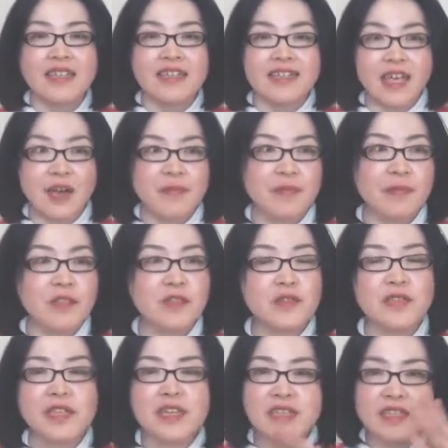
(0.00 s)
Yeah, so
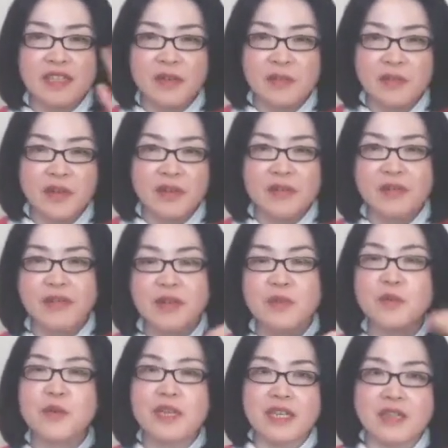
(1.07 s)
there are several
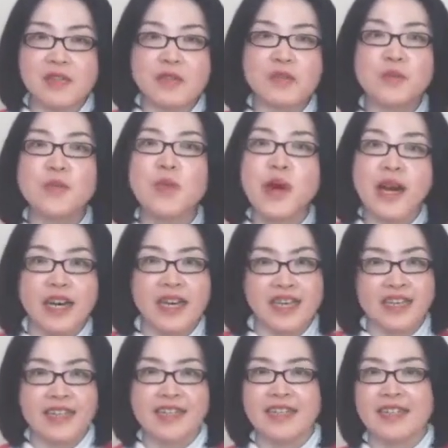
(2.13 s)
reasons why
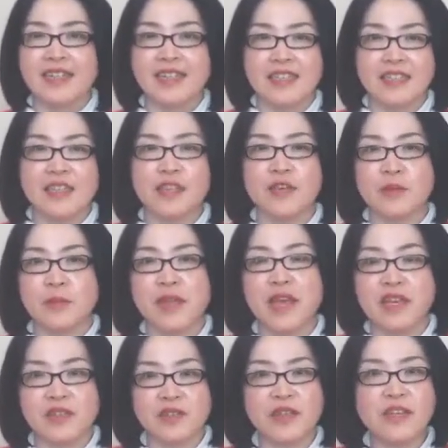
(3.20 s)
listening
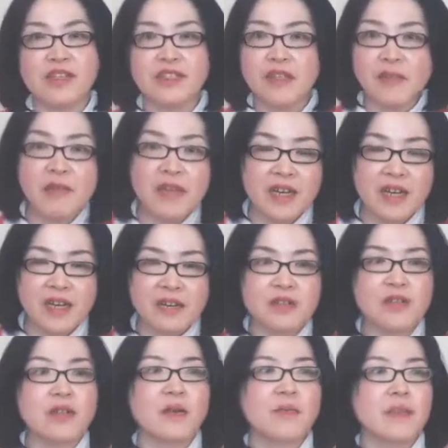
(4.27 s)
comprehension is
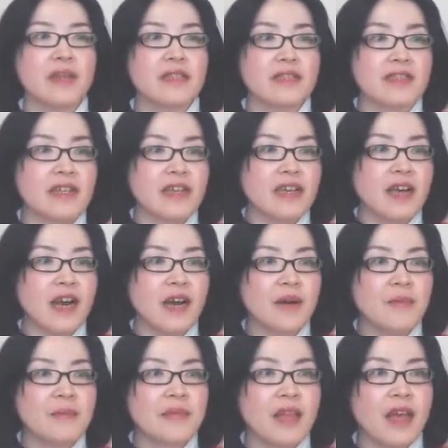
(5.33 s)
difficult, but
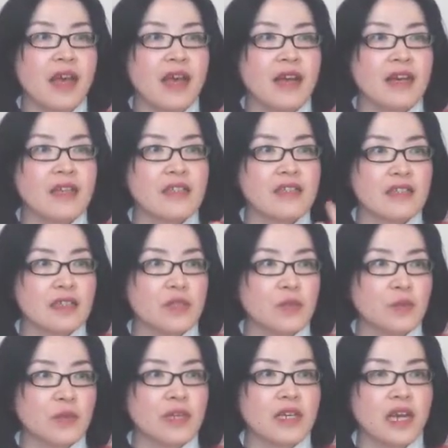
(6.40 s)

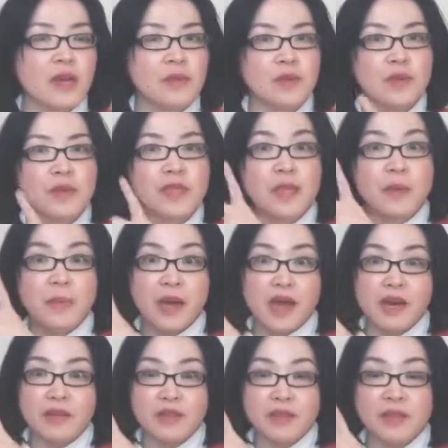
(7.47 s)
this week I'm talking
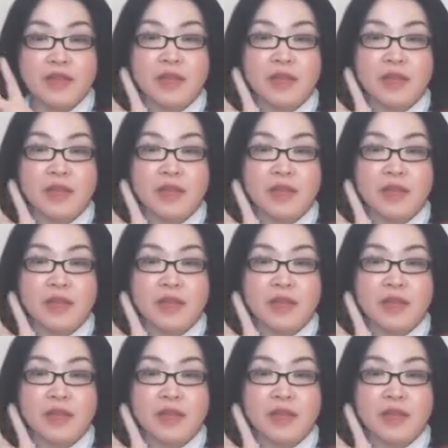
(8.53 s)
about